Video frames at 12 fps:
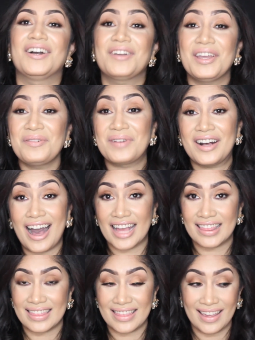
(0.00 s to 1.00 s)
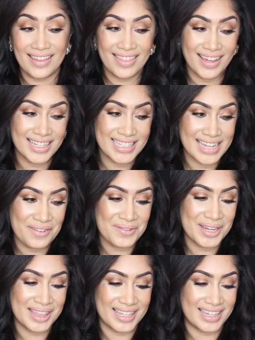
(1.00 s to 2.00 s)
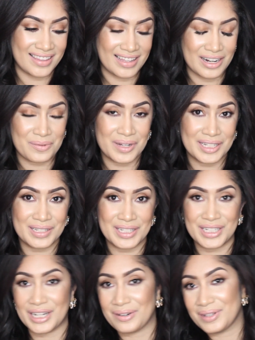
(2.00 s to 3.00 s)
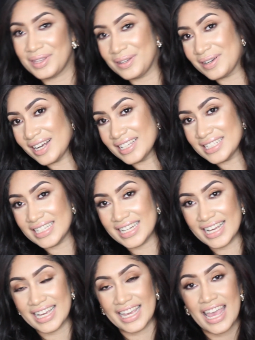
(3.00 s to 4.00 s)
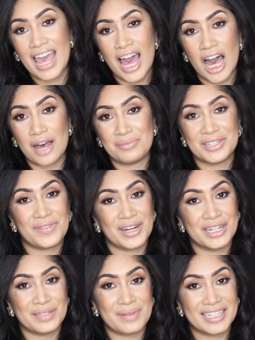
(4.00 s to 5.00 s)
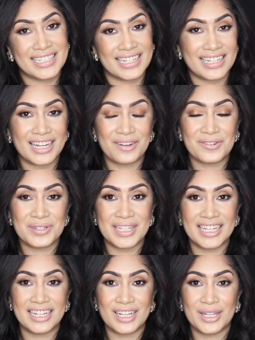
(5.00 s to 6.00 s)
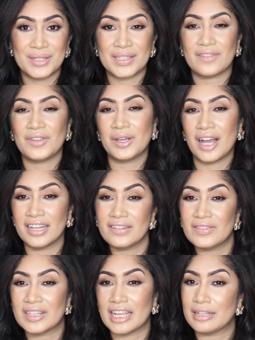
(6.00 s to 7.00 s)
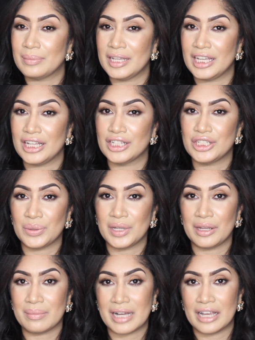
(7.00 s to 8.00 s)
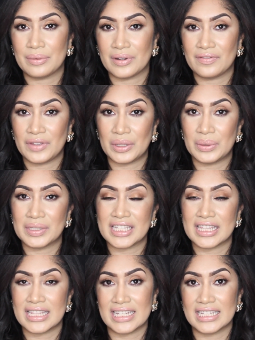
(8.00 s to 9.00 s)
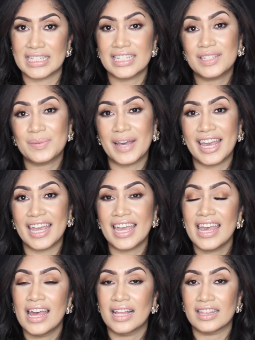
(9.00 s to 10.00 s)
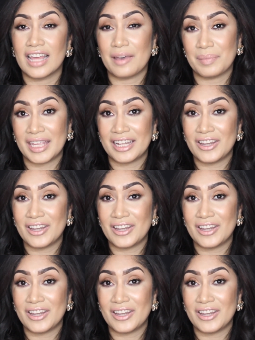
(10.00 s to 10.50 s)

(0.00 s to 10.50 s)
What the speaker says: Okay, well, I think that's everything that I wanted to share with you guys today as far as my skincare routine goes. If you kind of like me doing my reviews and things this way, let me